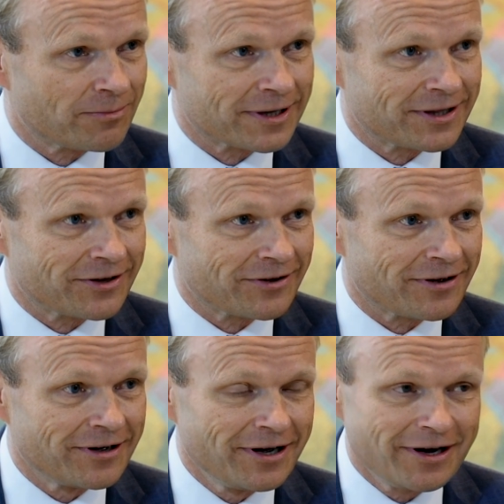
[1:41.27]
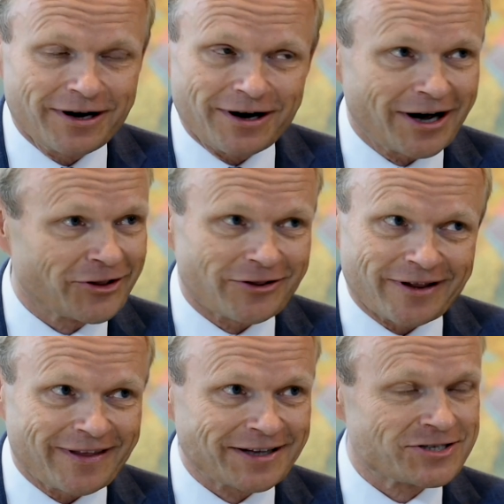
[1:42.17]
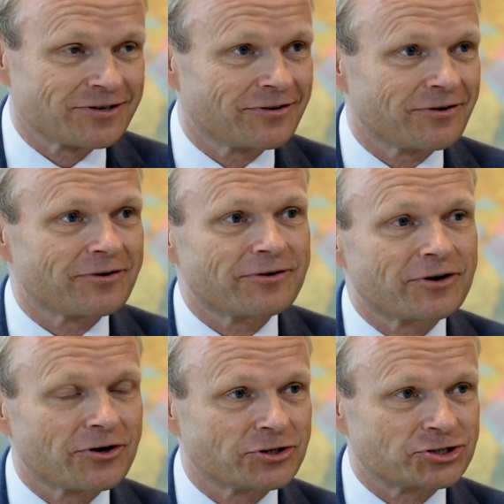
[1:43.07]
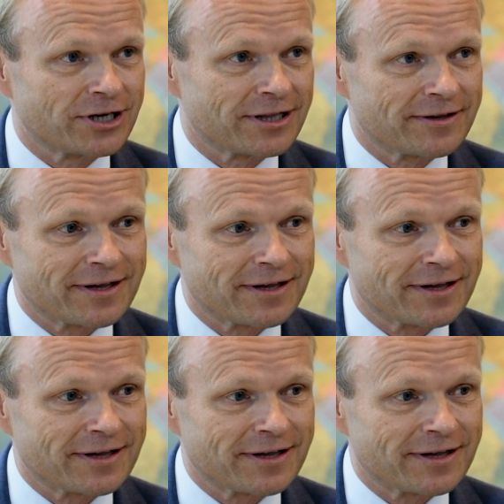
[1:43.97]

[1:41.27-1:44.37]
But uh, other than that, not really.